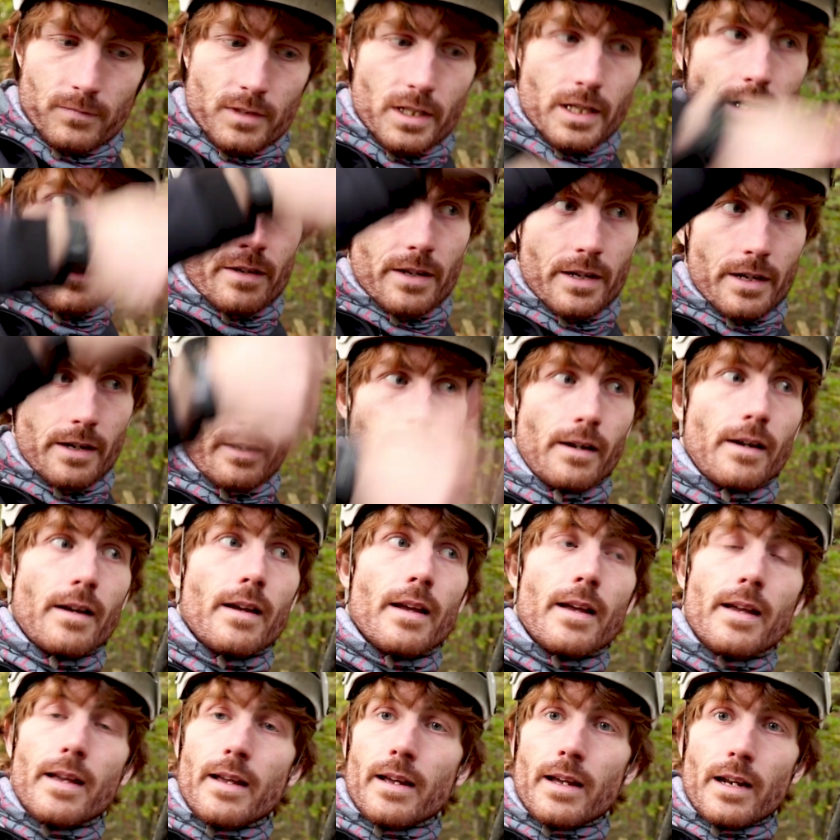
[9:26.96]
down here.
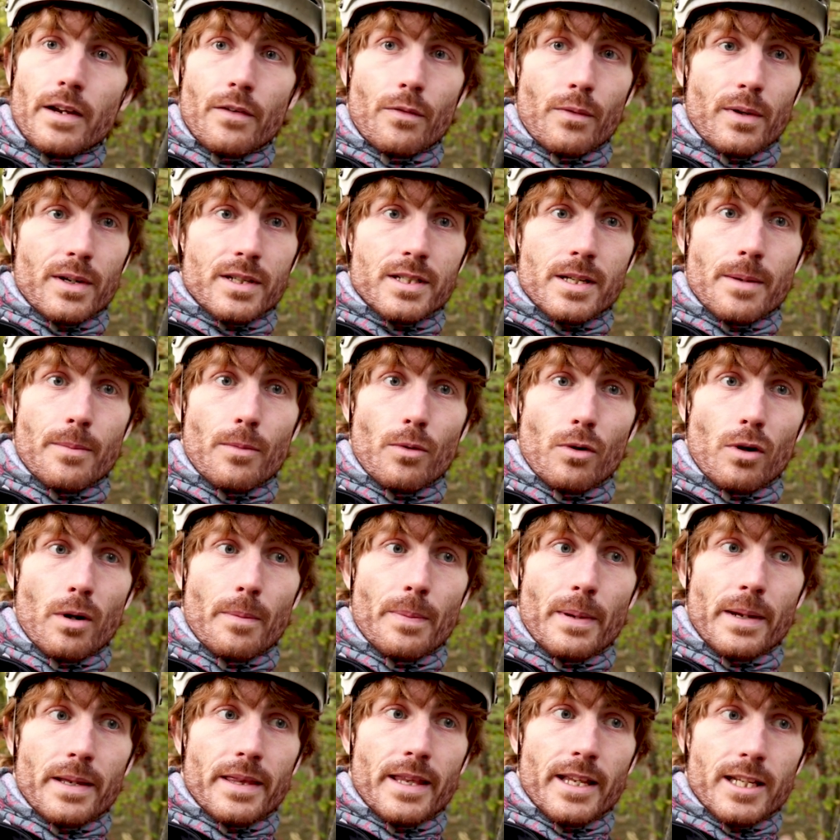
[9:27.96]
And if you want to see more
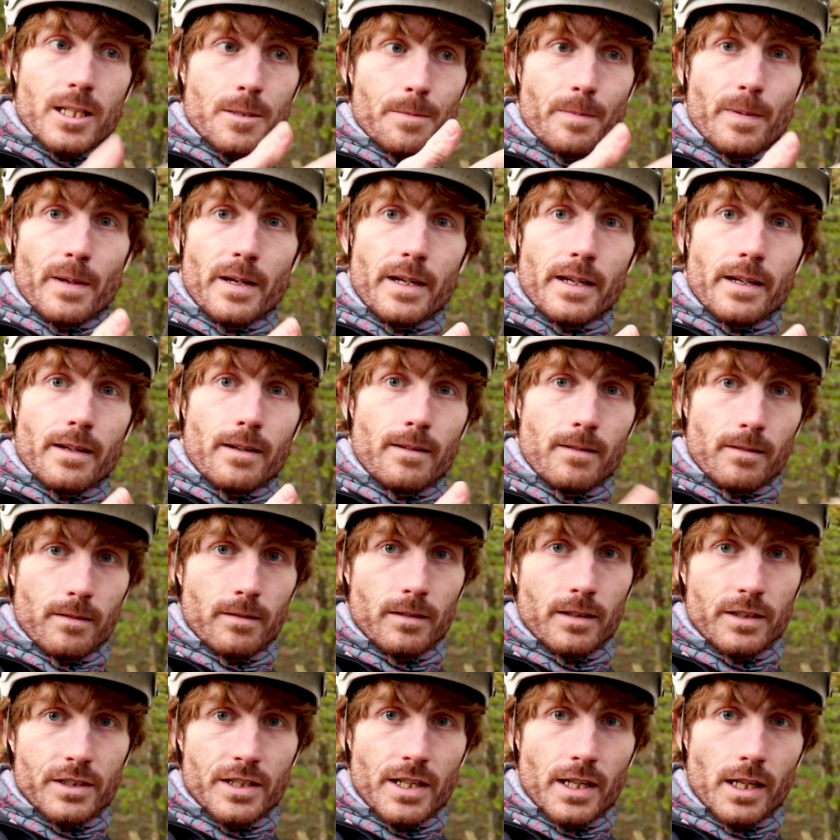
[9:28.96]
about this bike,
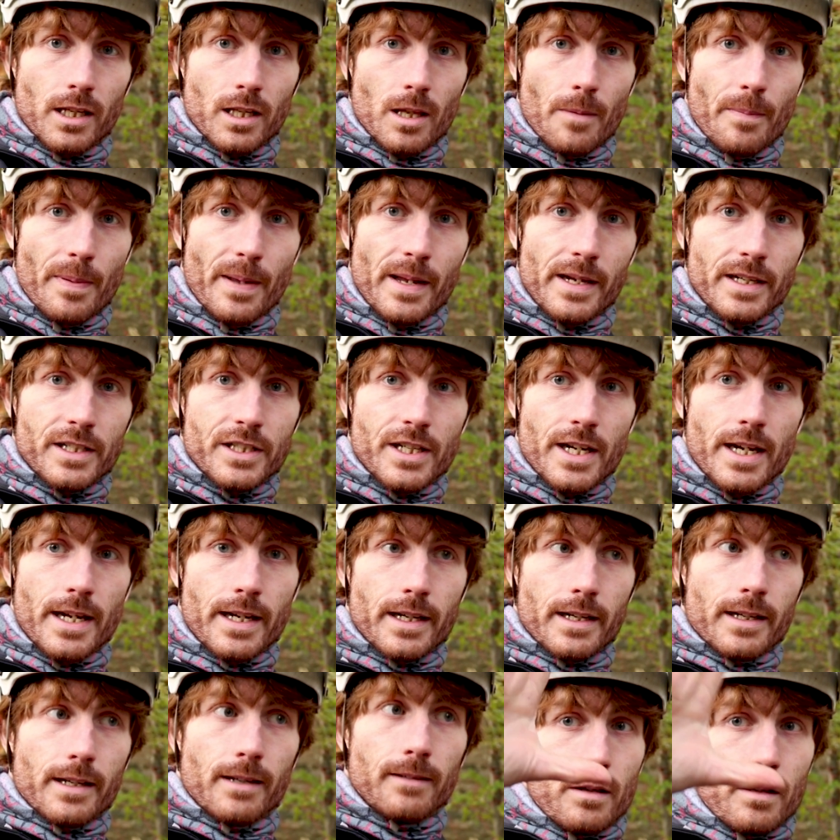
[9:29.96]
check out the bike
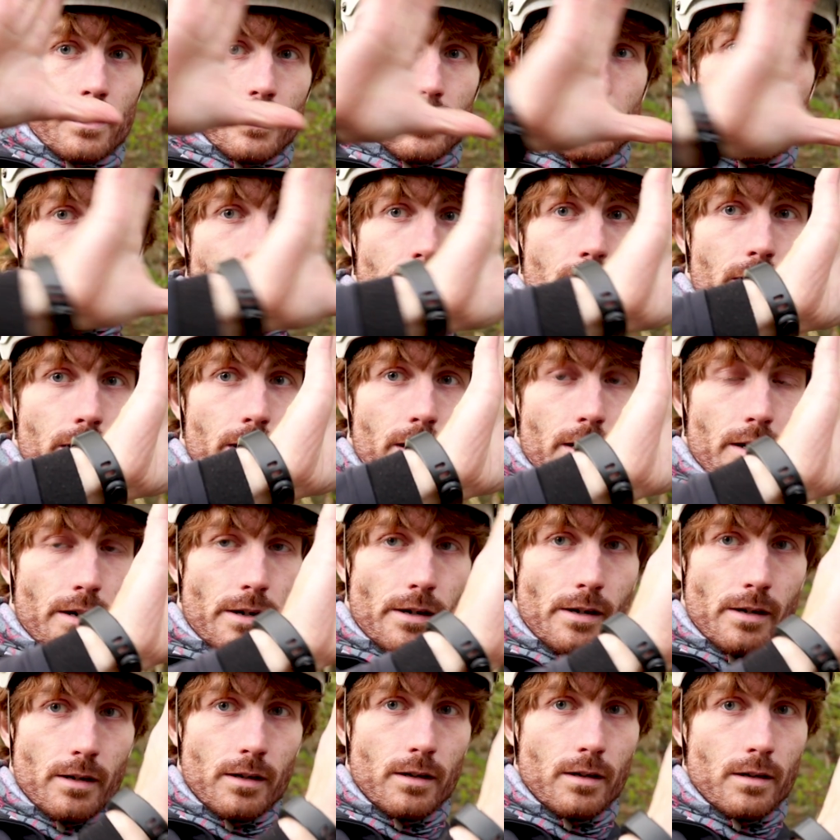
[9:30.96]
check
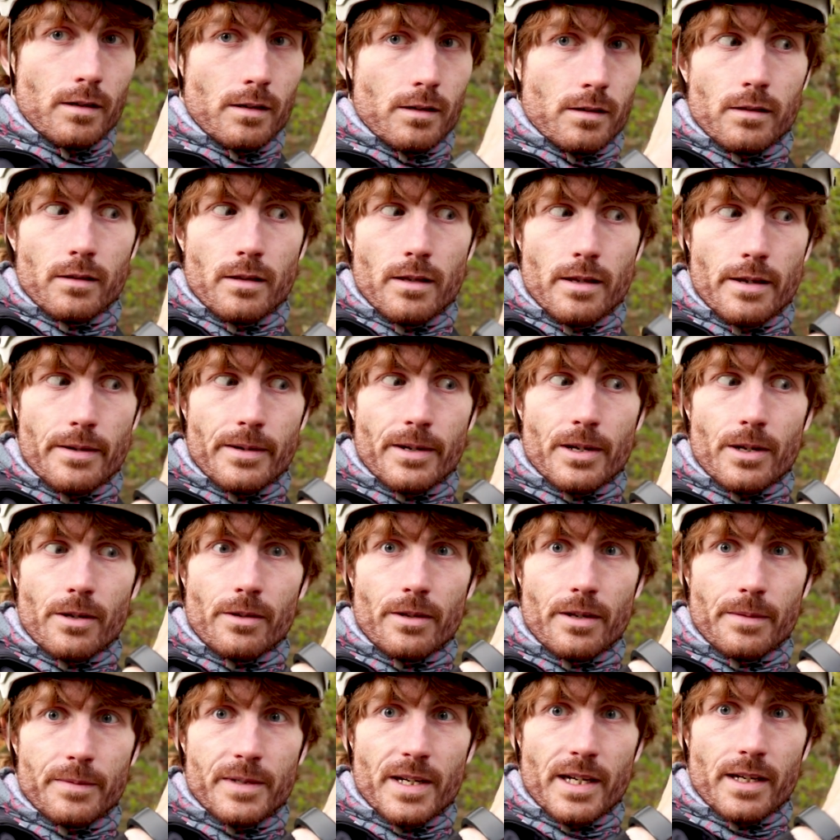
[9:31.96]
here. There we
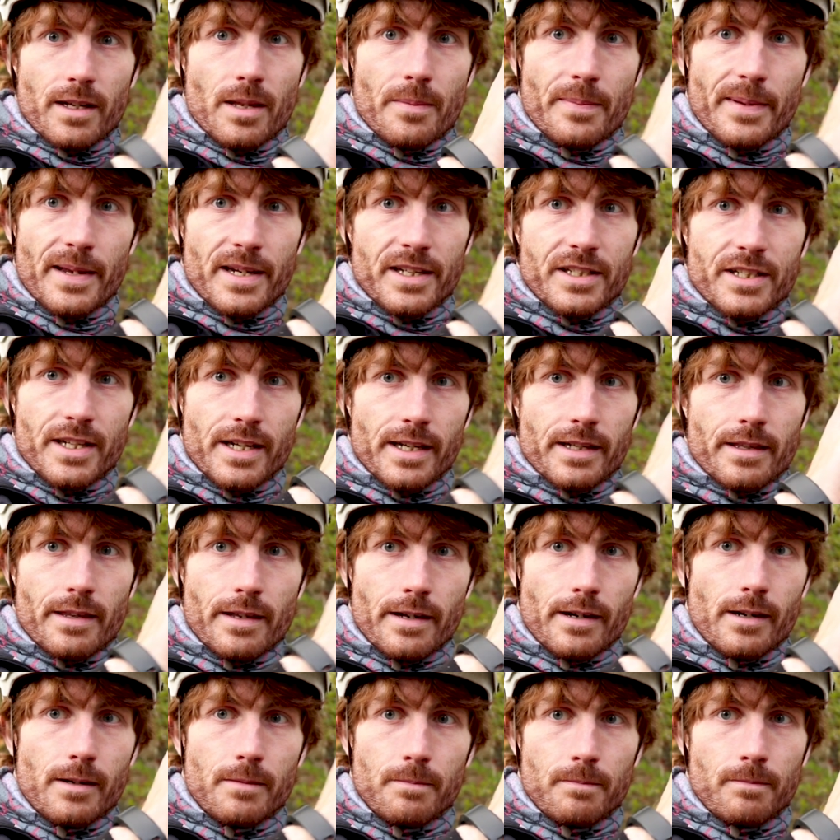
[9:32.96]
go, check out the bike check
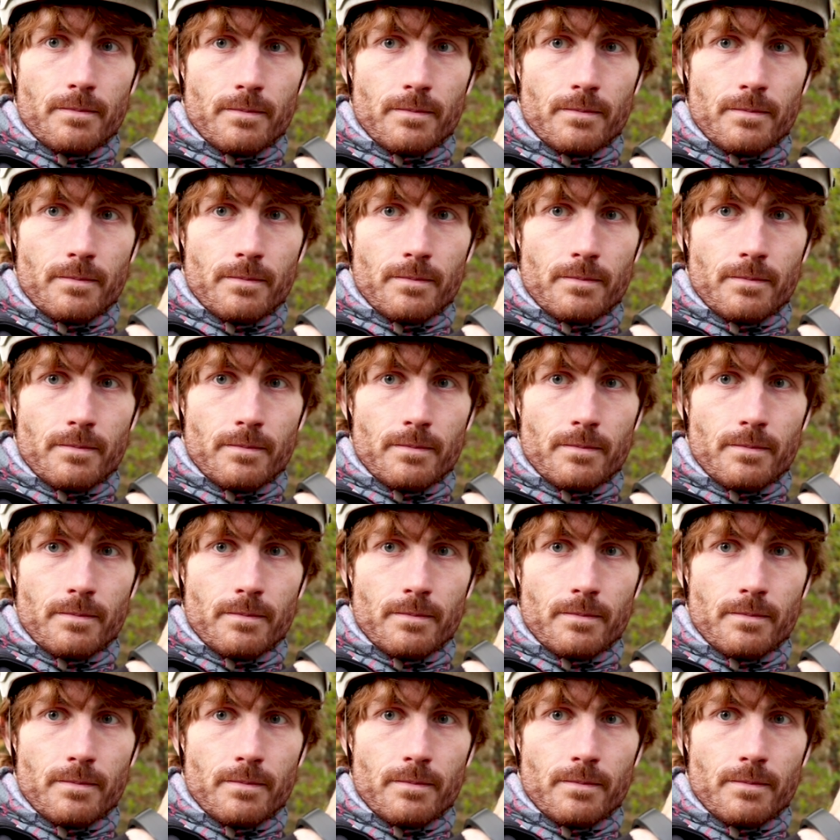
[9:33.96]
there.